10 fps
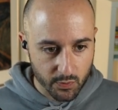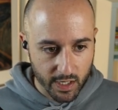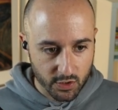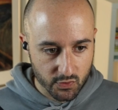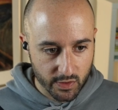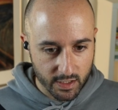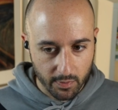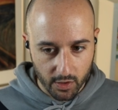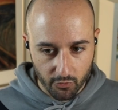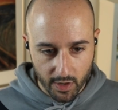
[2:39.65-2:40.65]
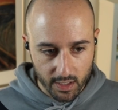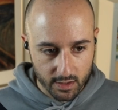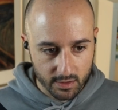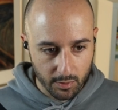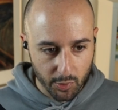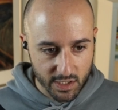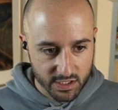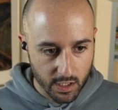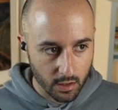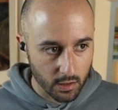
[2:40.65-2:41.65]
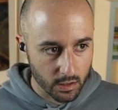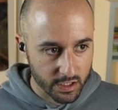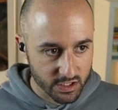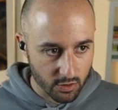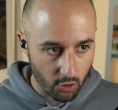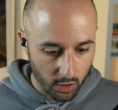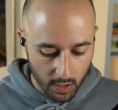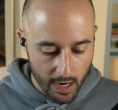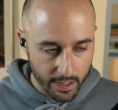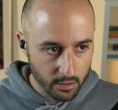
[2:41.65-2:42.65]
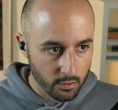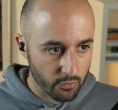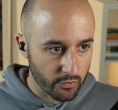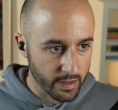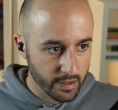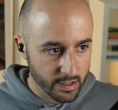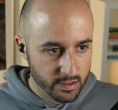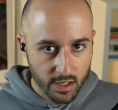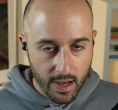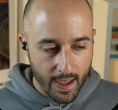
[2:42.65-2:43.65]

We can do that by running WSL list online, run that,